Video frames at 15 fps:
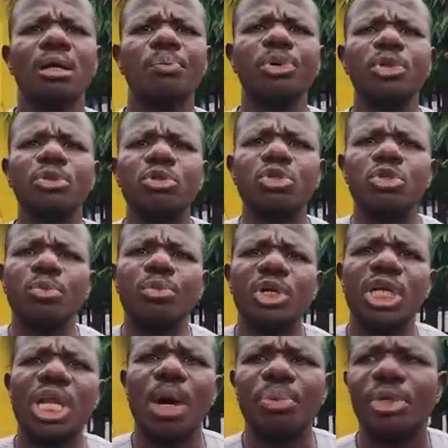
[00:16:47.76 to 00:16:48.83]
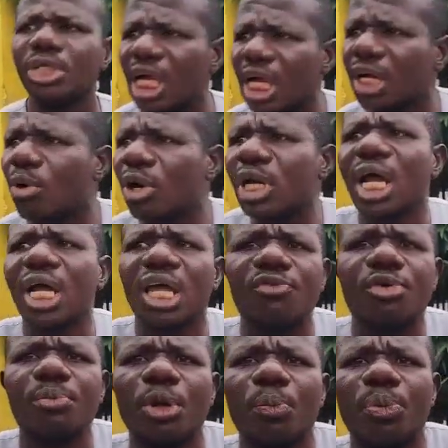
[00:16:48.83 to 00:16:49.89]
put to Tinubu in that place. They are the one that gave
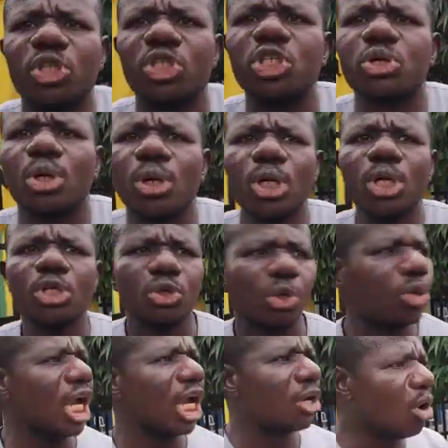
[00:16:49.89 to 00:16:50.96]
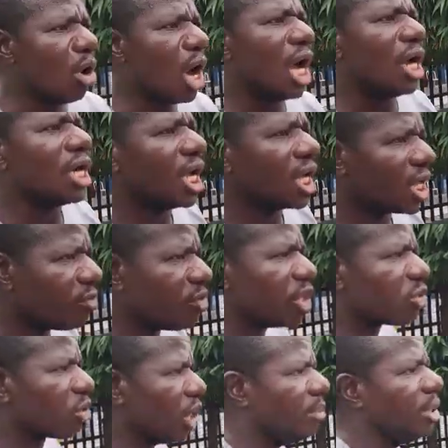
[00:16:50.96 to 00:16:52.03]
him the position. So they know how they give
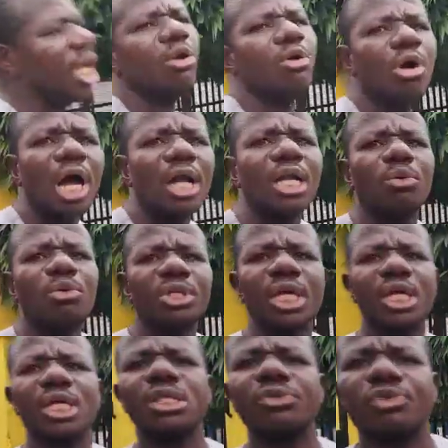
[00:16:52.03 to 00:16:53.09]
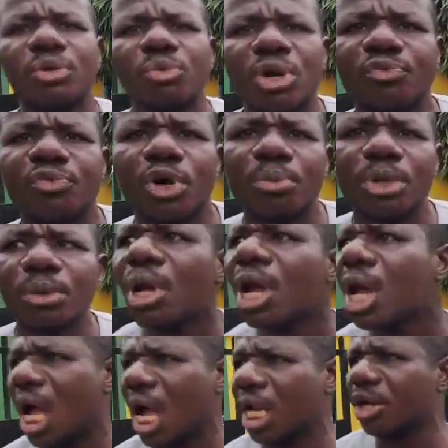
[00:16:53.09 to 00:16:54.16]
it to him. They know how they will take it away from him.
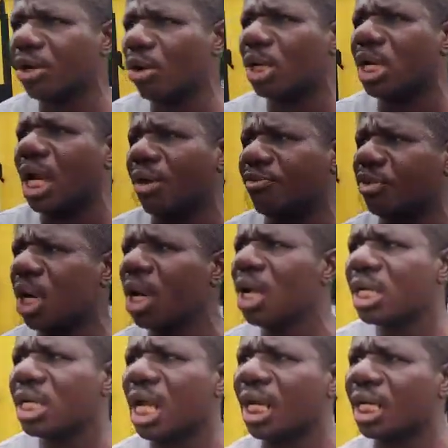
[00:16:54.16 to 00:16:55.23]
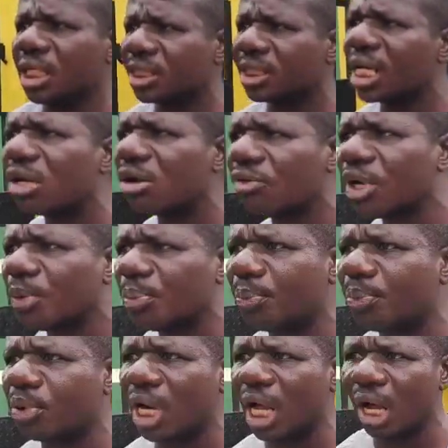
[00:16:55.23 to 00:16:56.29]
And you know they are the side of the
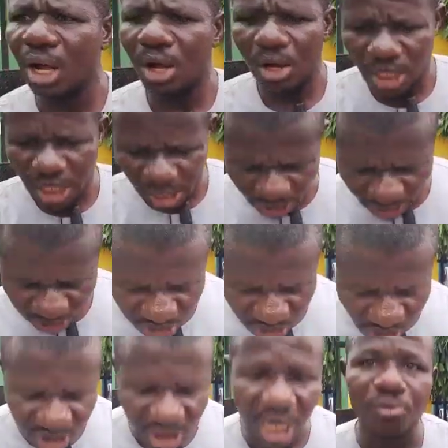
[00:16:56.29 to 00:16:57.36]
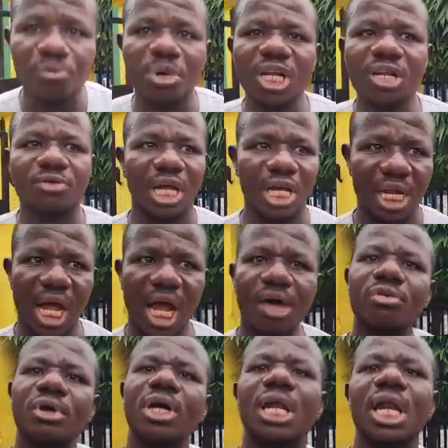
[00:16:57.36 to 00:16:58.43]
people that the Nigerians have believed that they
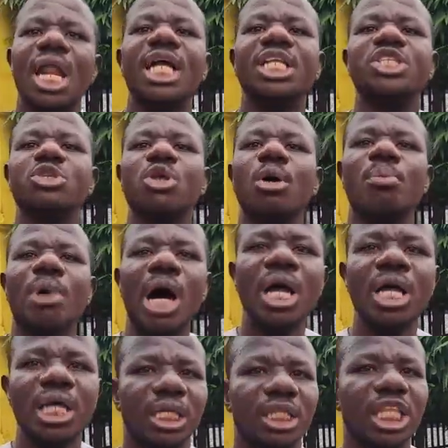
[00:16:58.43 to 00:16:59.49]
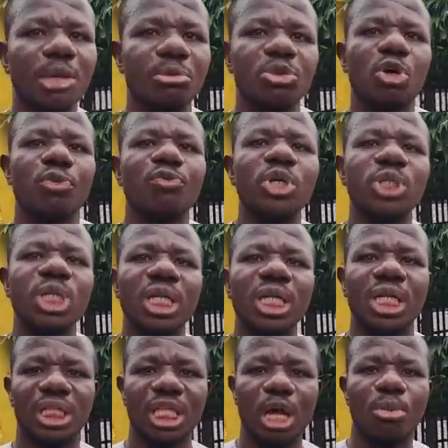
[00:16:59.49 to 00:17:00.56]
have large number in terms of voting,
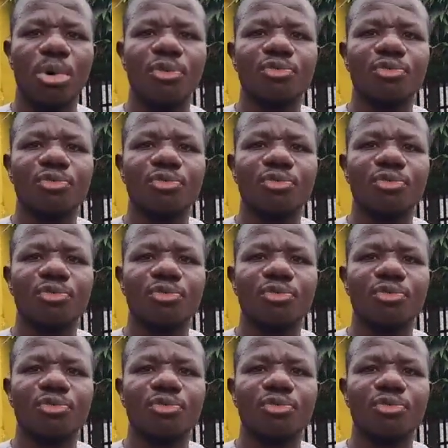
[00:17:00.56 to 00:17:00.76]
in terms